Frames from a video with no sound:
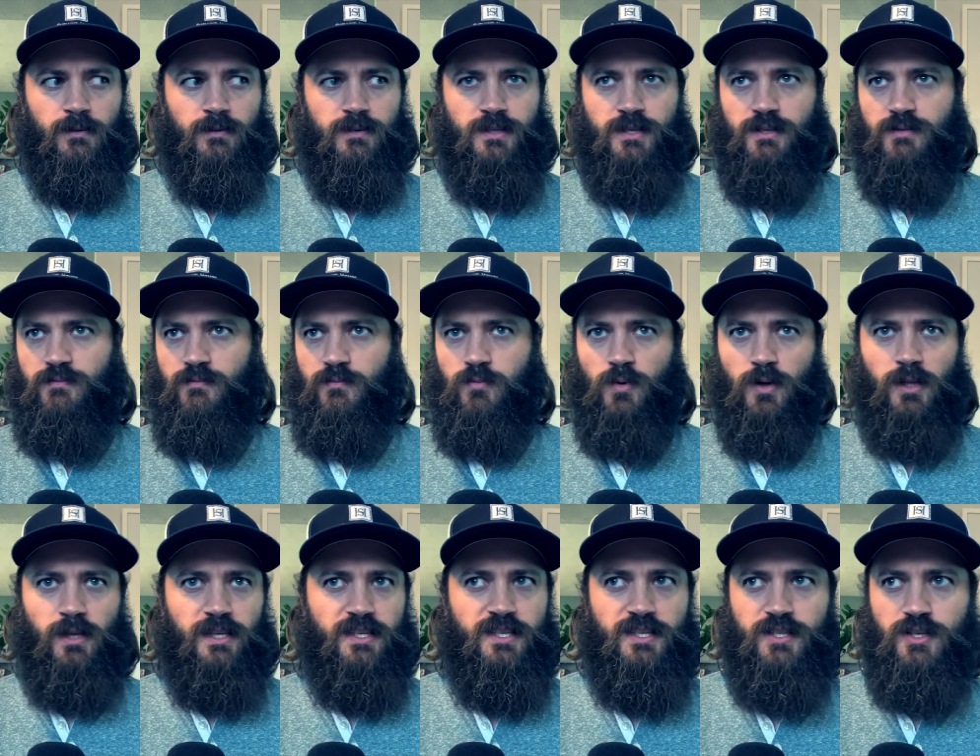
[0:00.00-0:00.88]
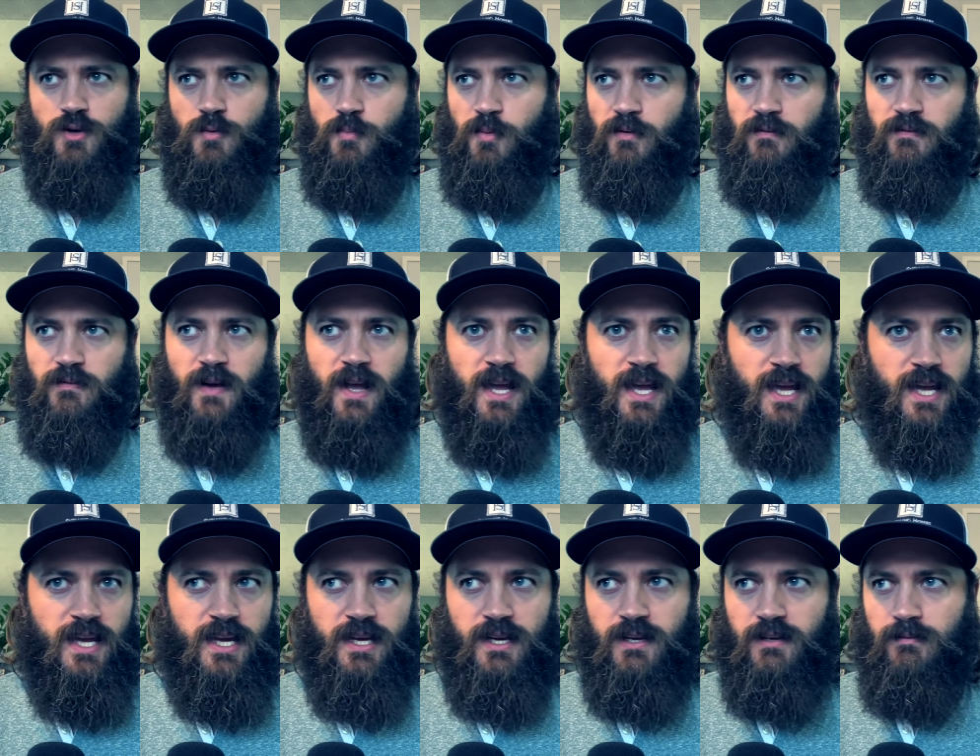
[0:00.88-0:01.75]
it's just really super
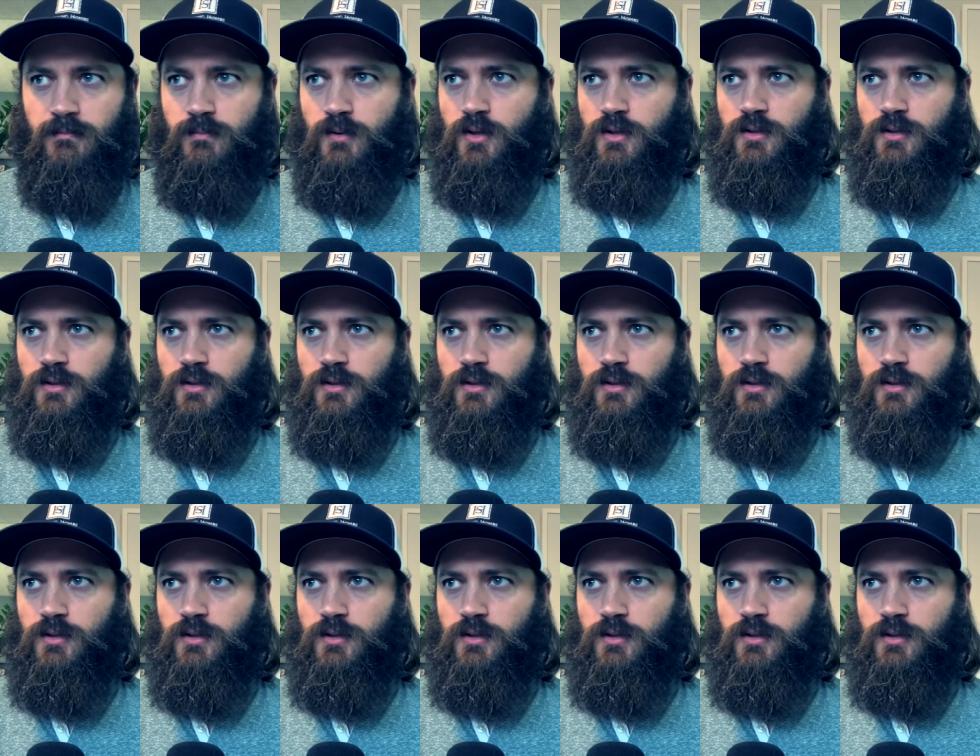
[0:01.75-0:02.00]
vague.